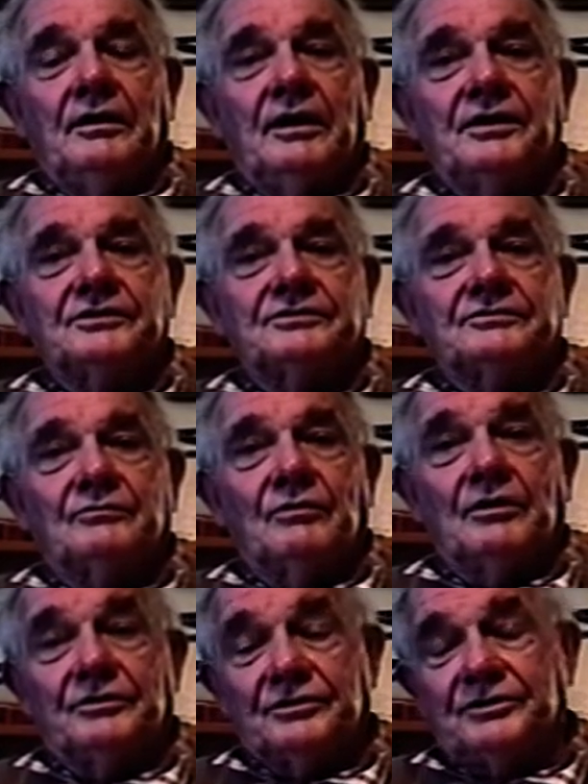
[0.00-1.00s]
Yes,
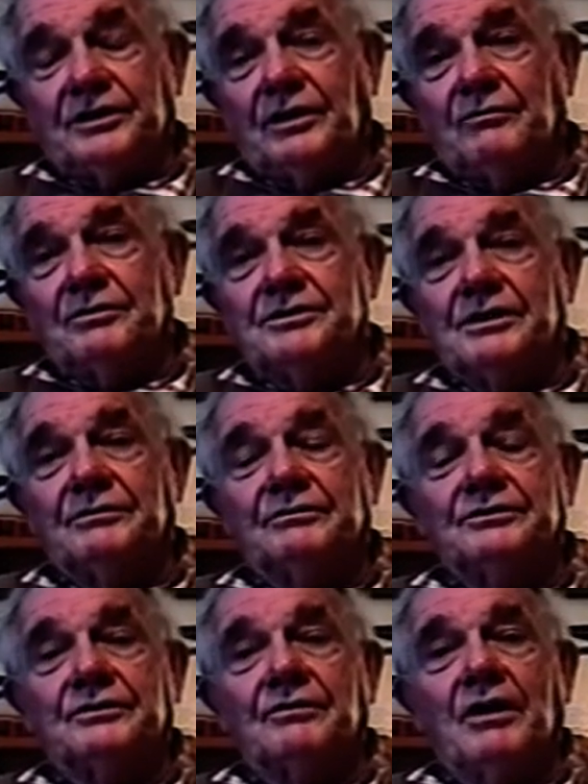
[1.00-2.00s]
well, as I said, I originally
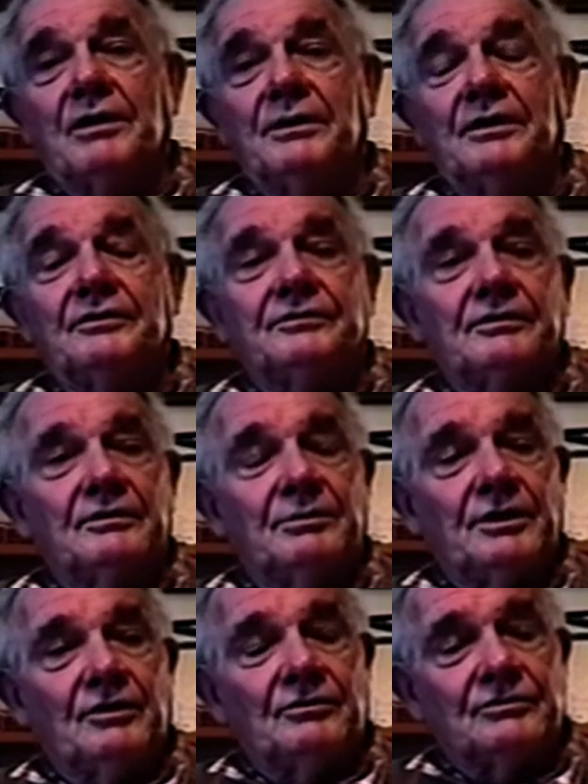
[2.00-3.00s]
was in Greymouth,
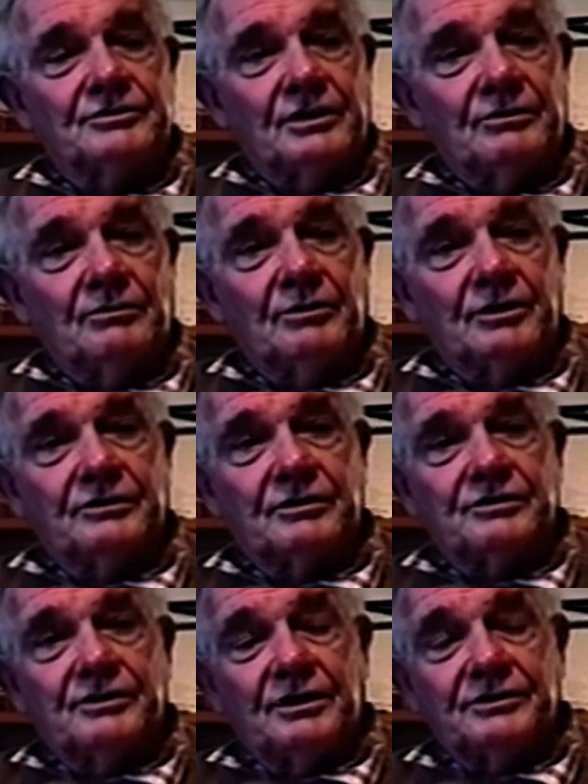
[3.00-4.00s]
but I also worked as